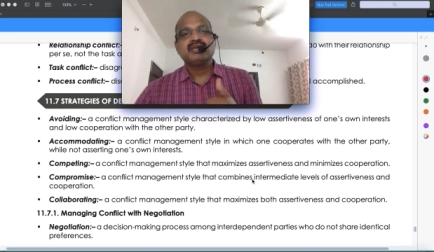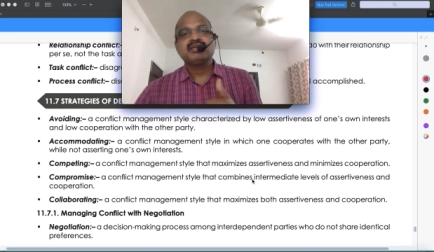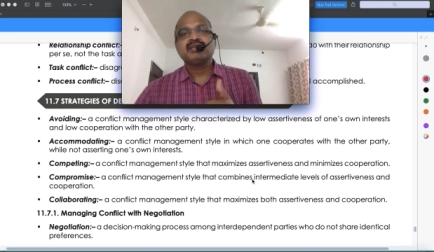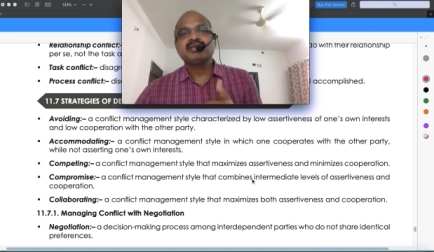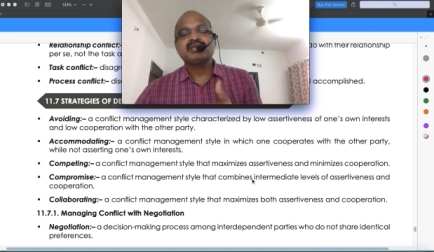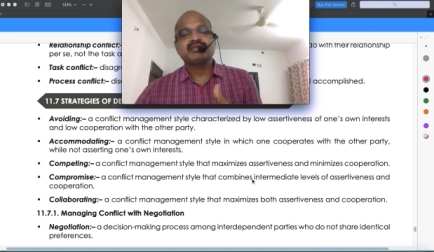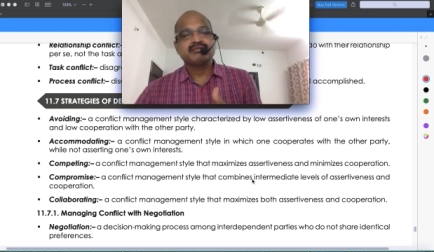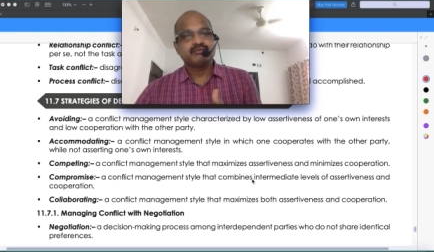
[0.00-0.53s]

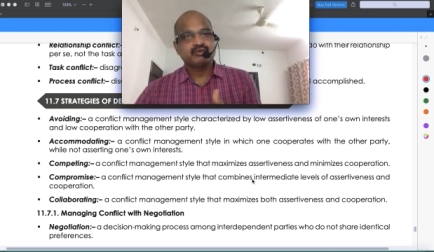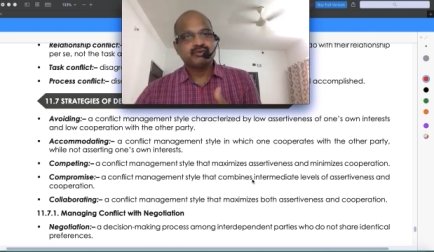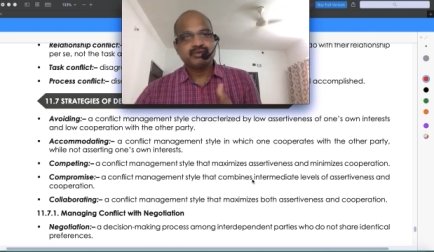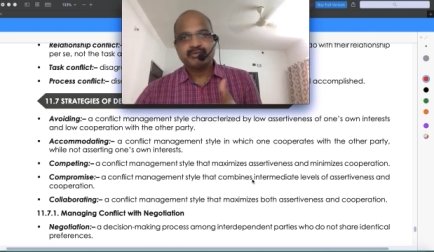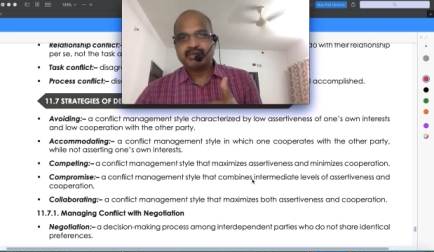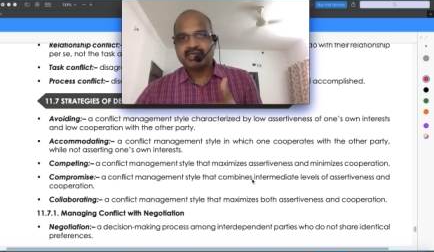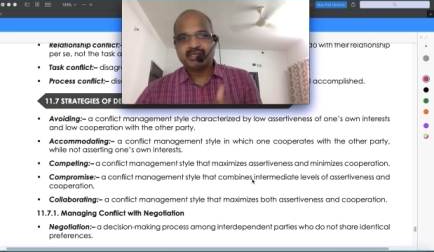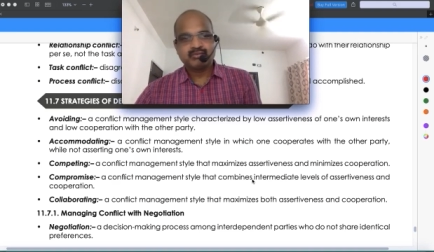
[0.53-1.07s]
it
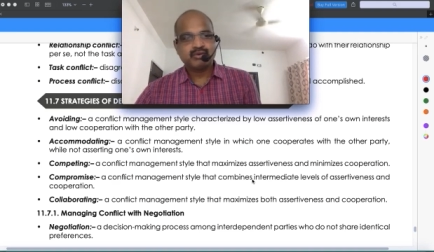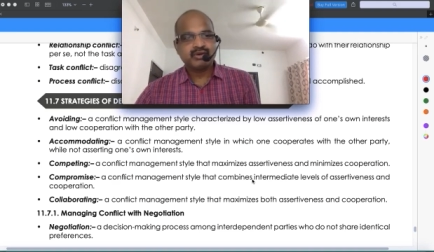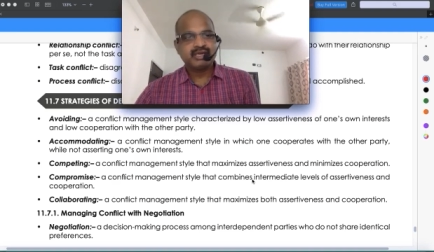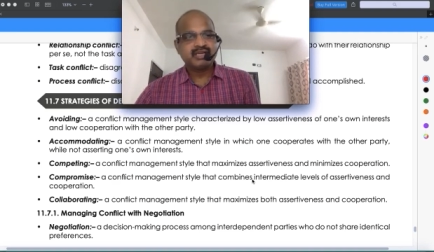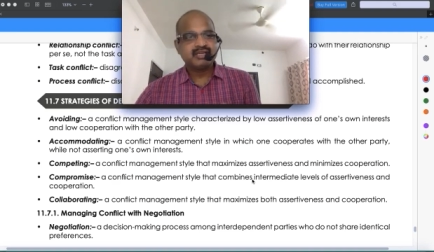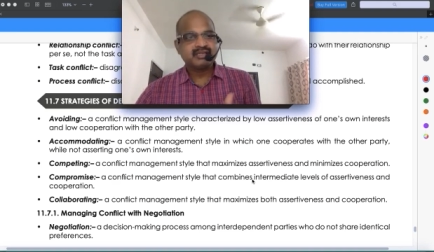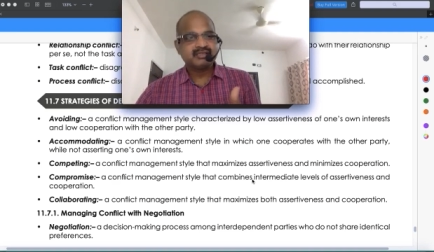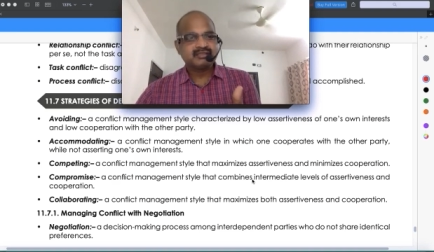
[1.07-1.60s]
could be
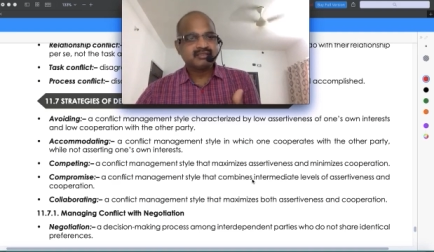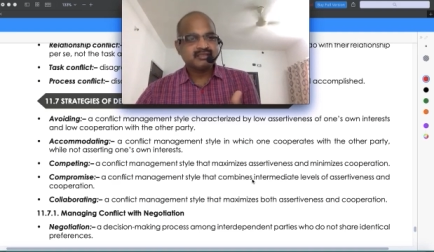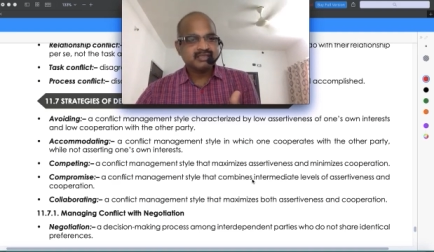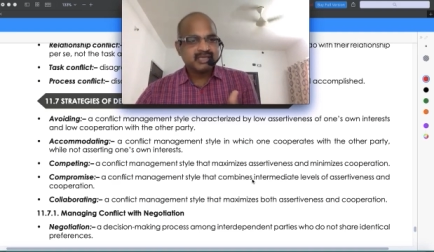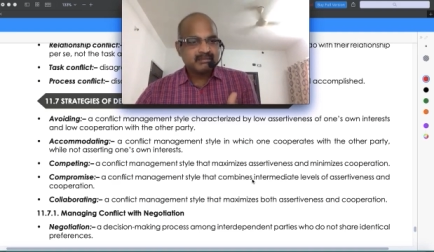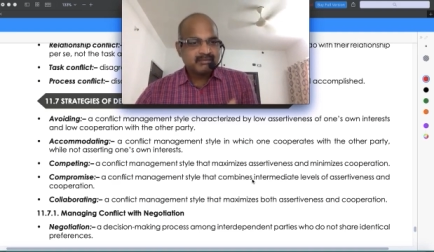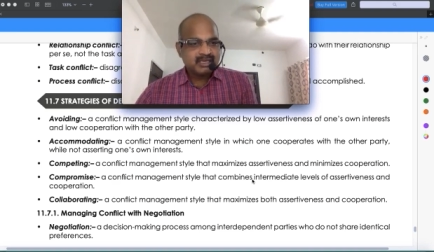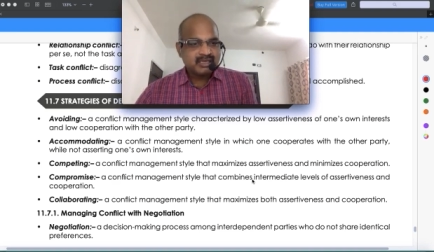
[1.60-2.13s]
avoiding
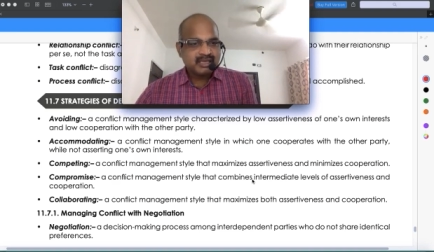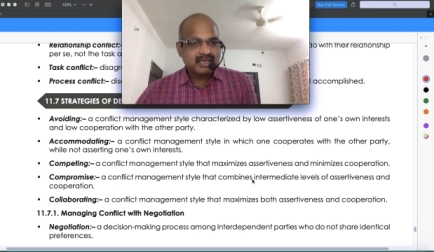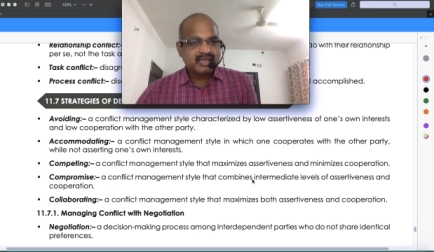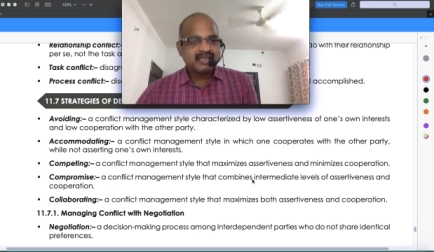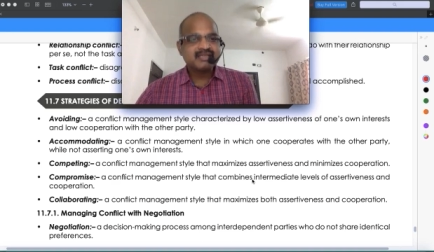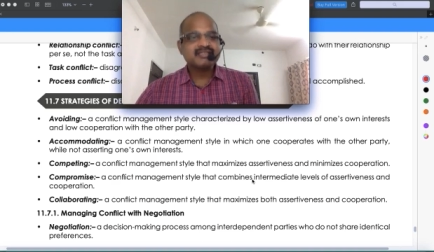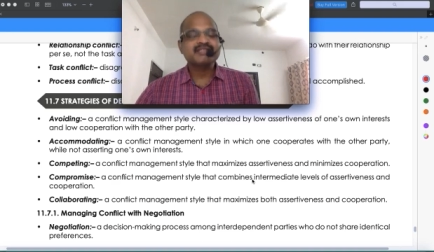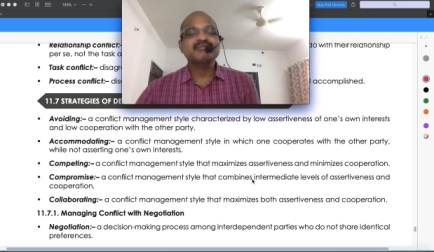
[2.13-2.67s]
double
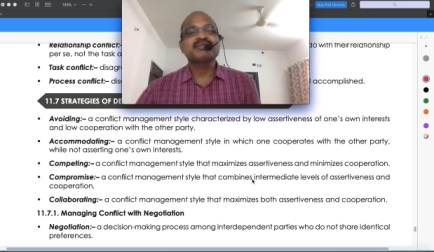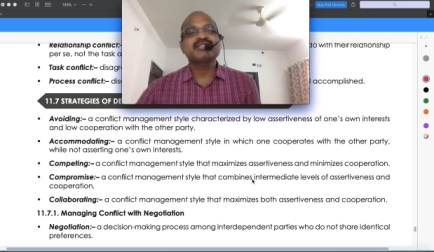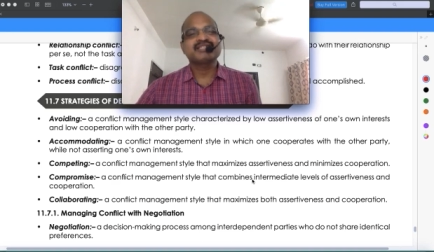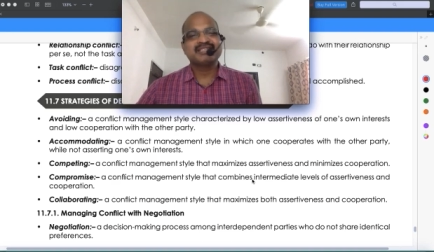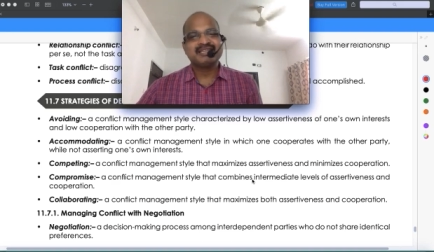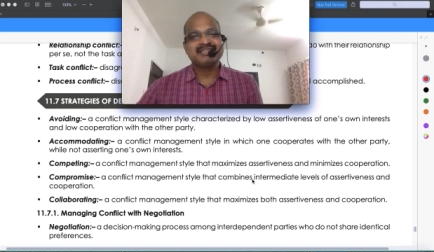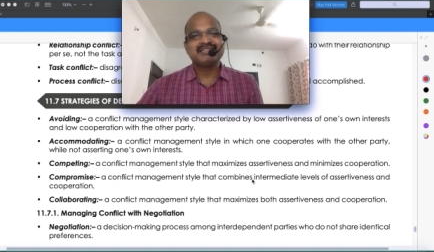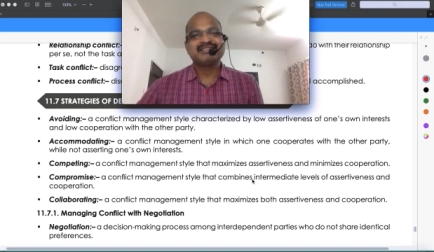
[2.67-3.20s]
a triple
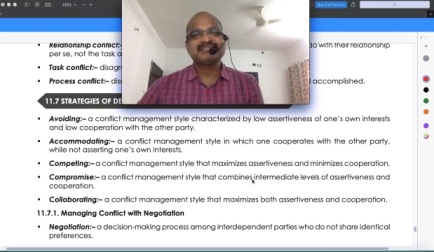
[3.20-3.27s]
c